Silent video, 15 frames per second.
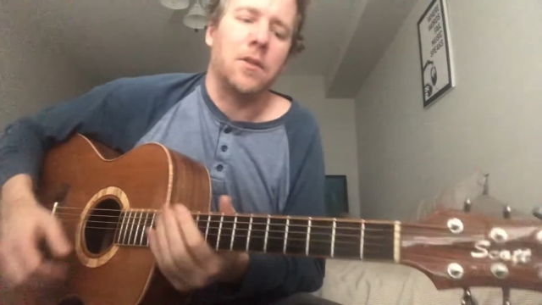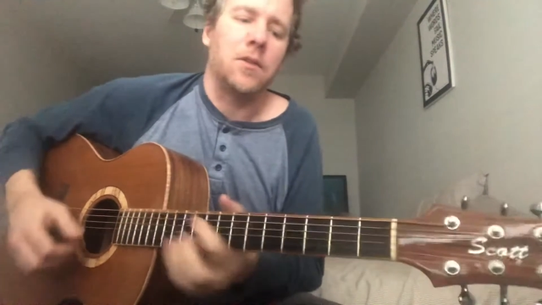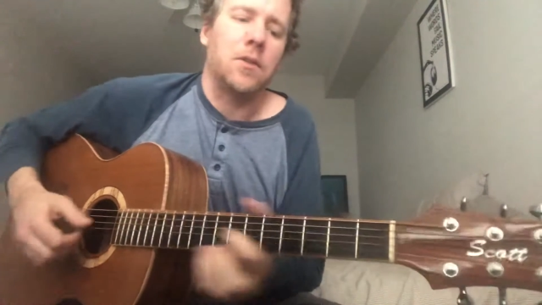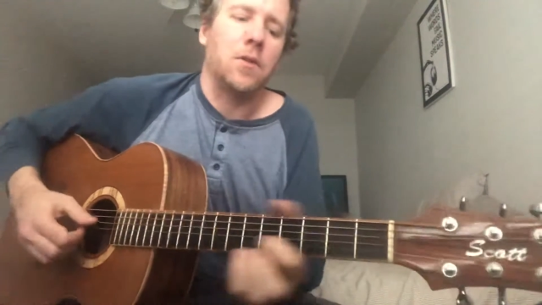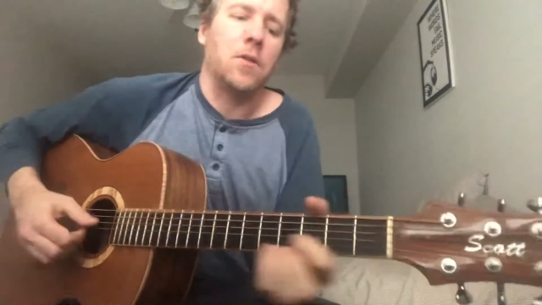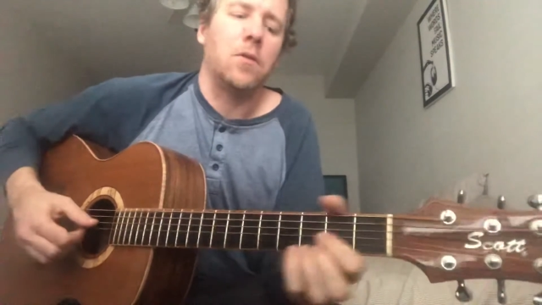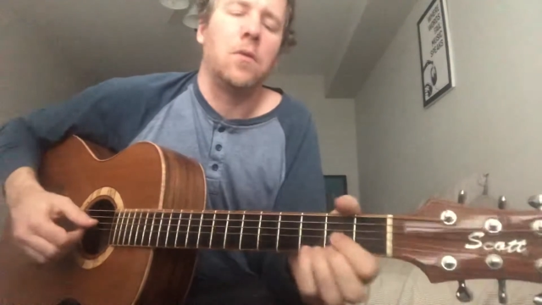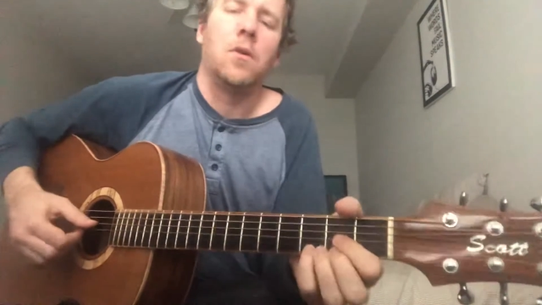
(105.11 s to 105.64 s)

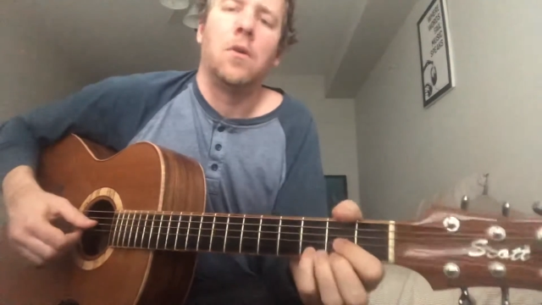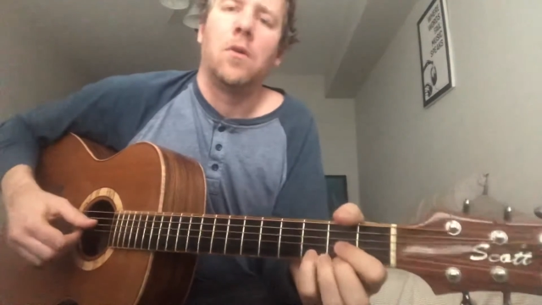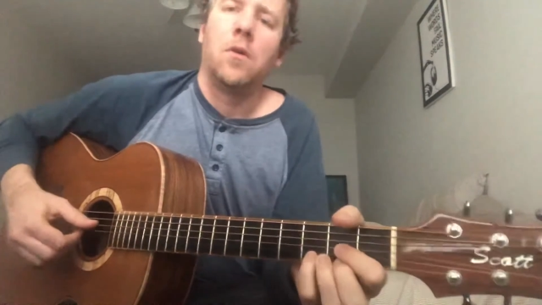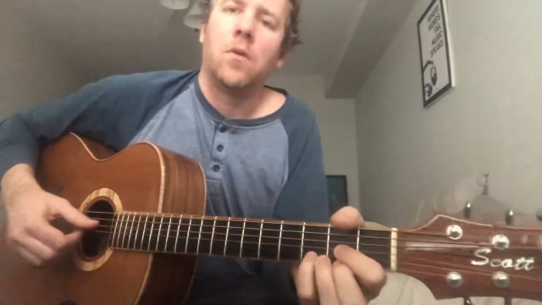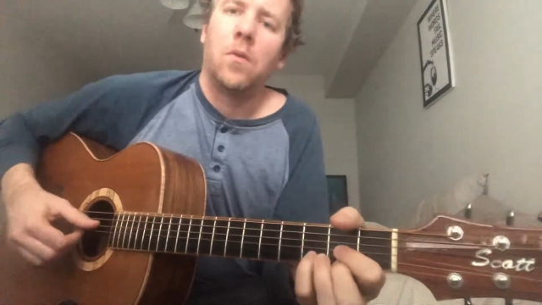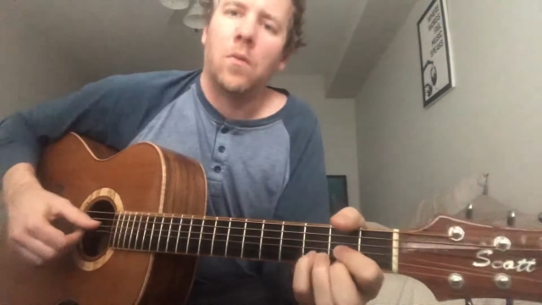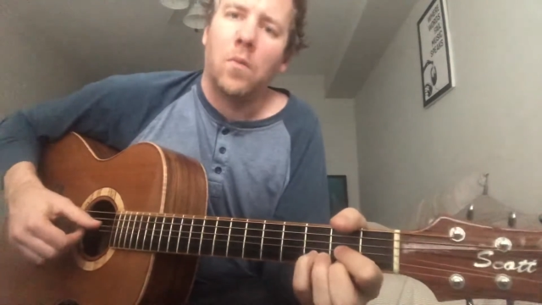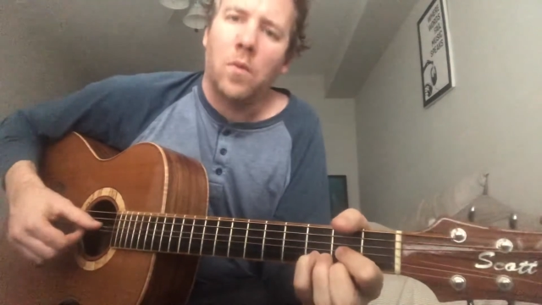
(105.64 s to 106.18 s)
So
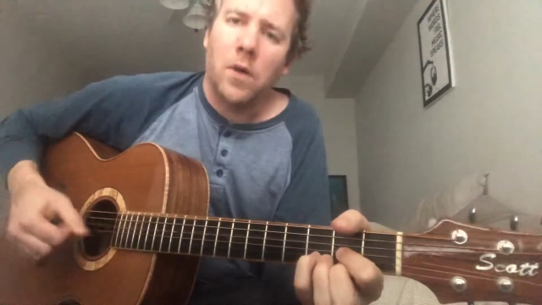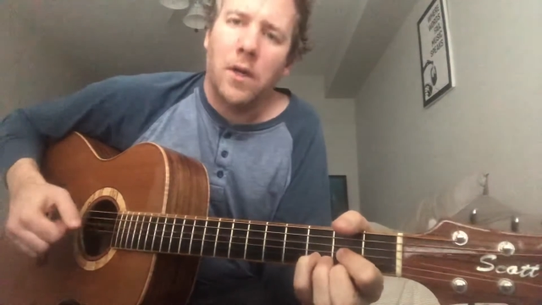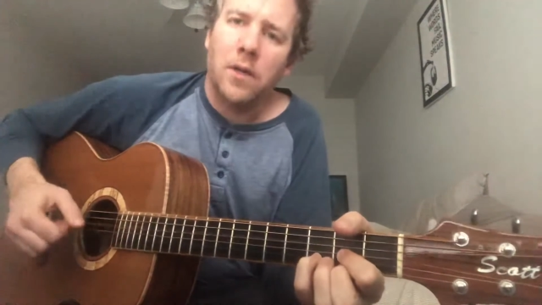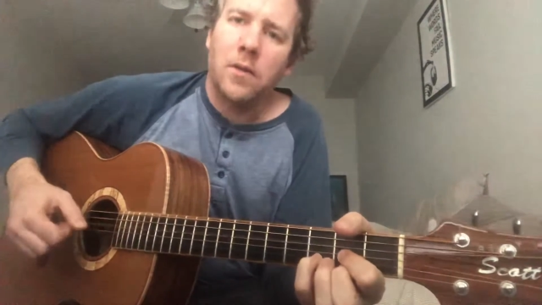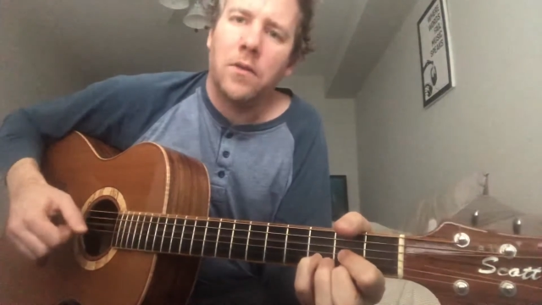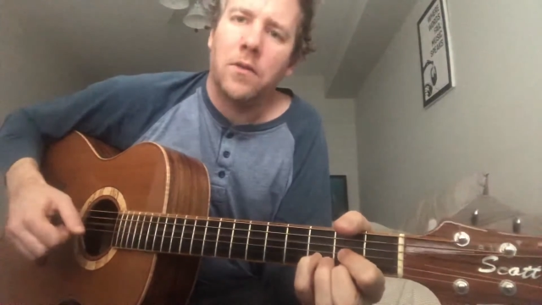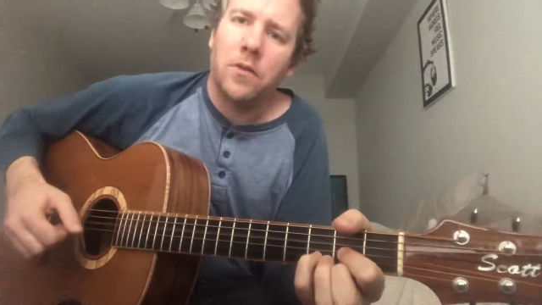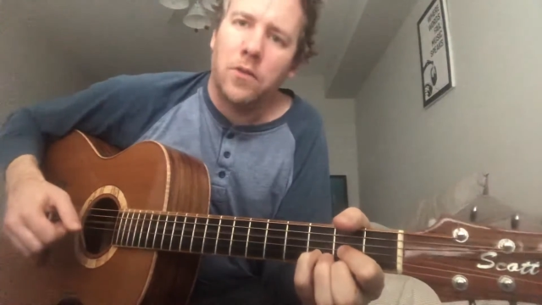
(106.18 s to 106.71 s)

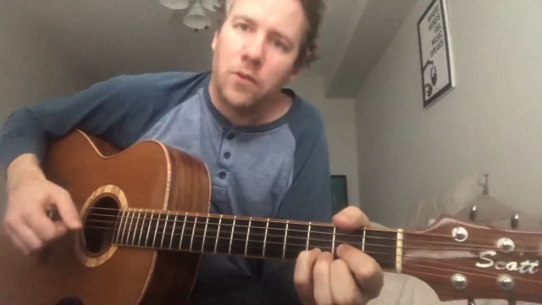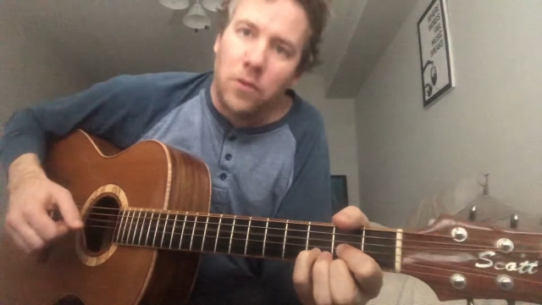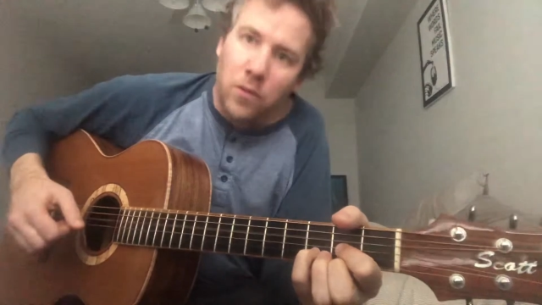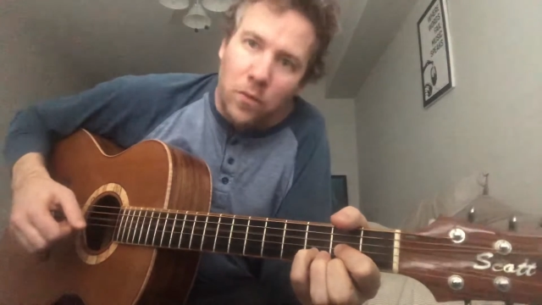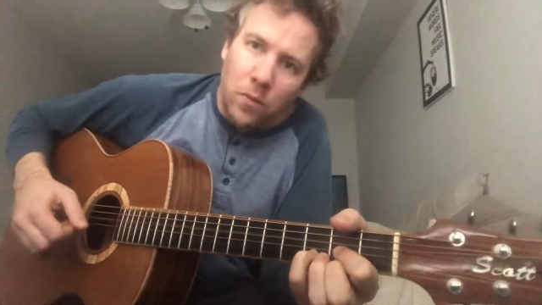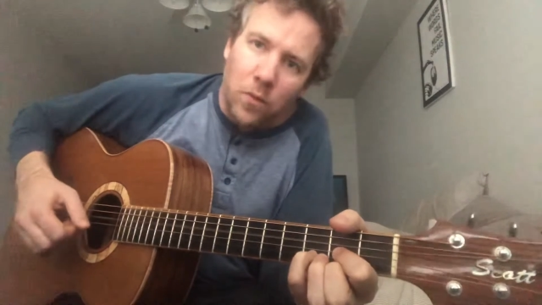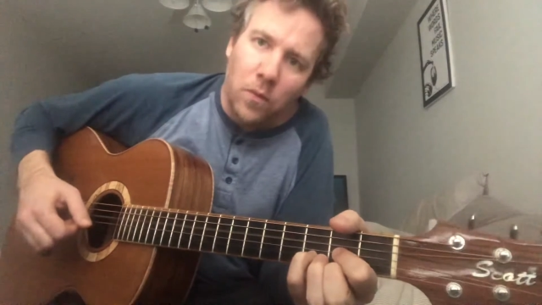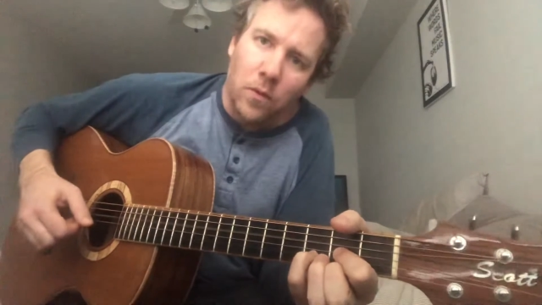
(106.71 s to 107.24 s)
1, 2,
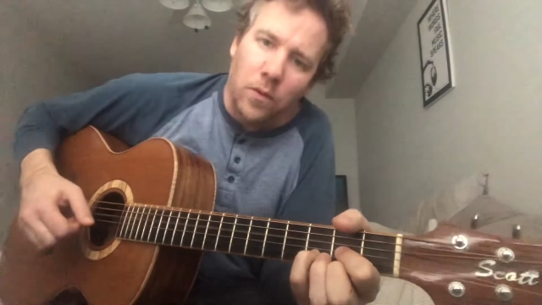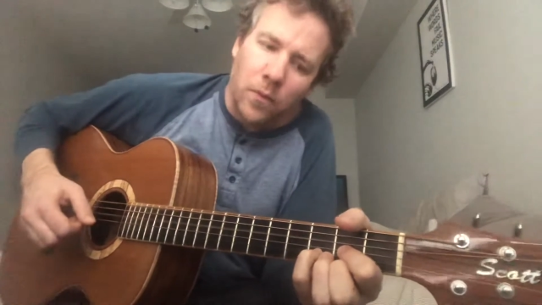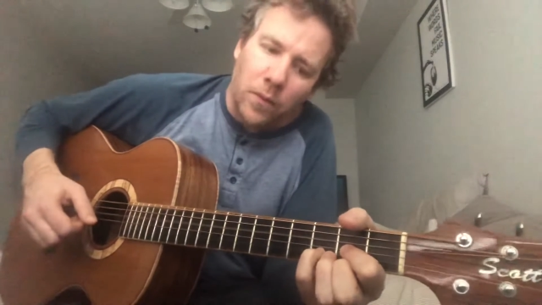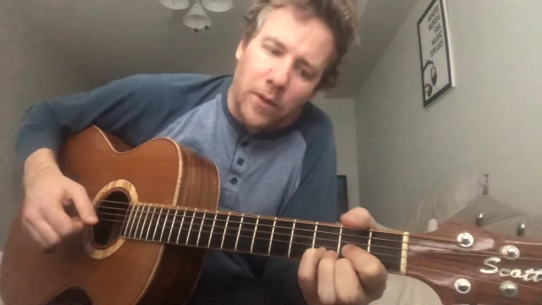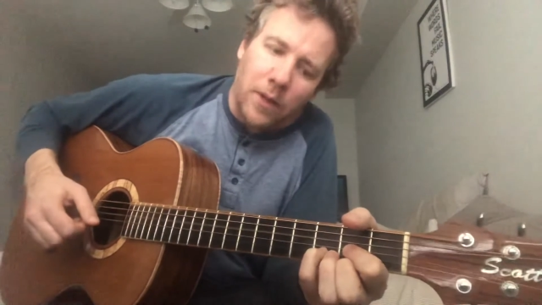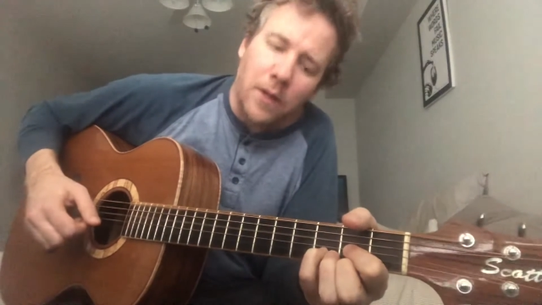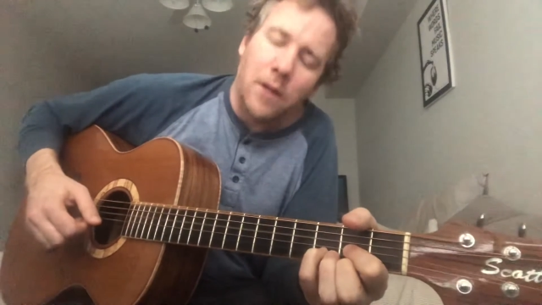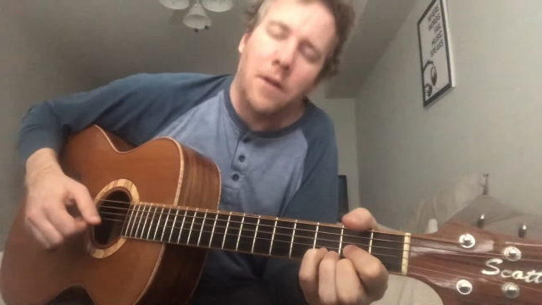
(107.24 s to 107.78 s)

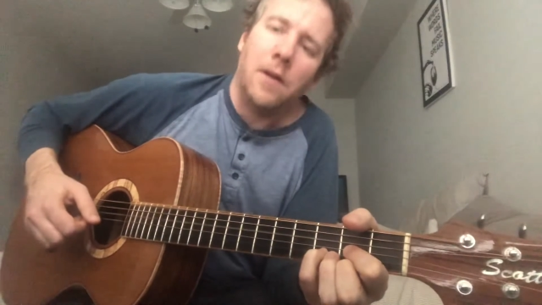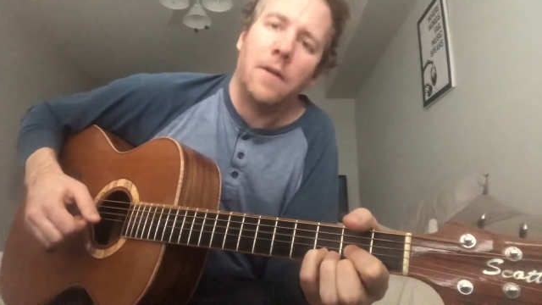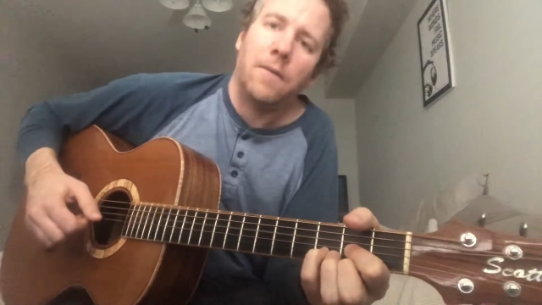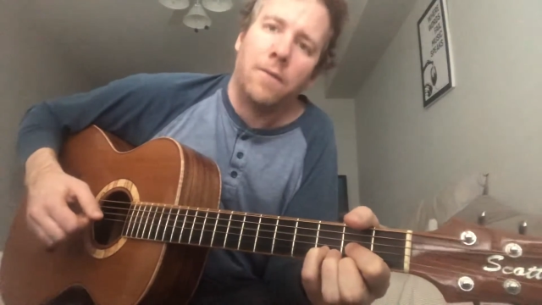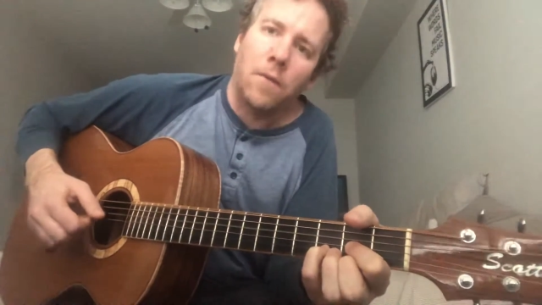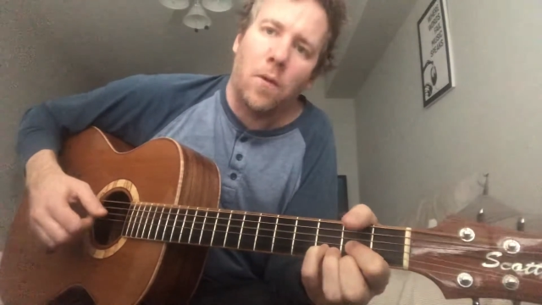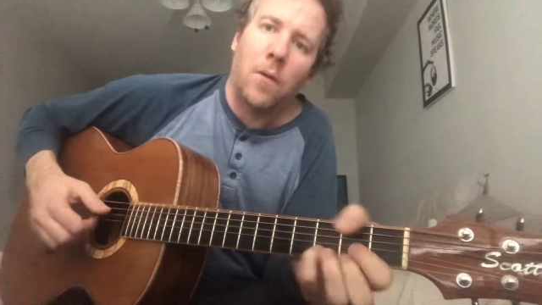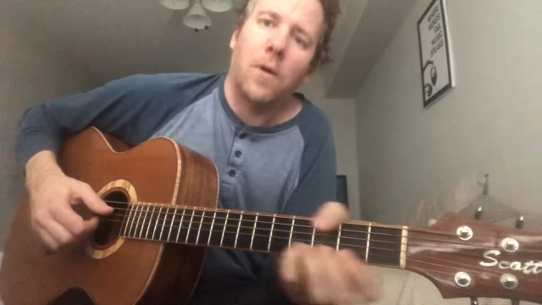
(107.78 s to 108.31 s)
3,
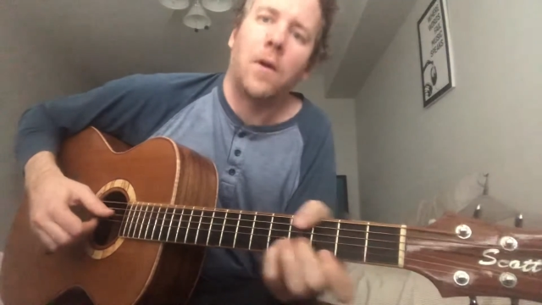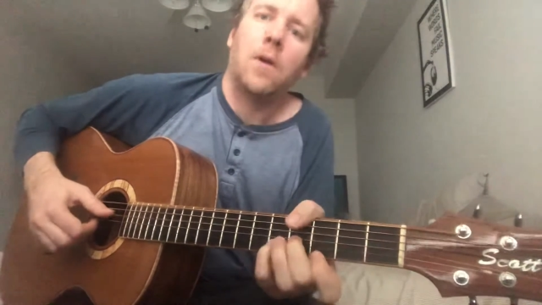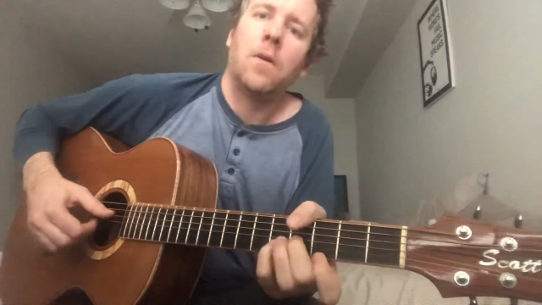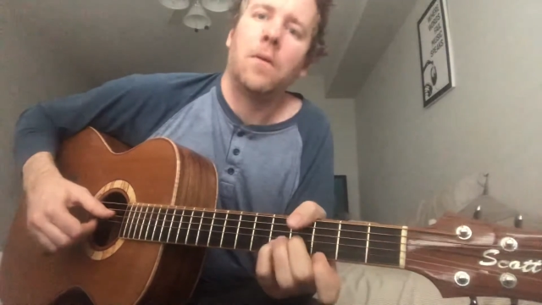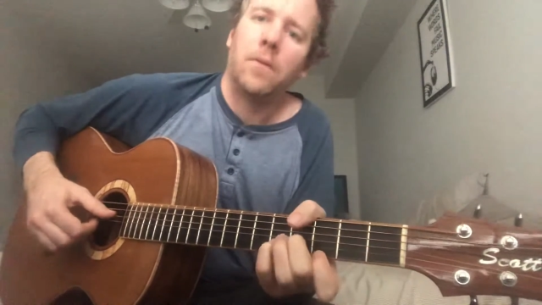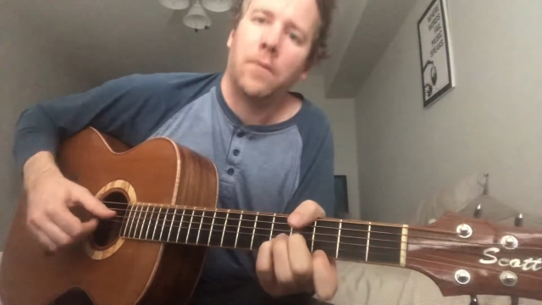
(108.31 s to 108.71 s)
4.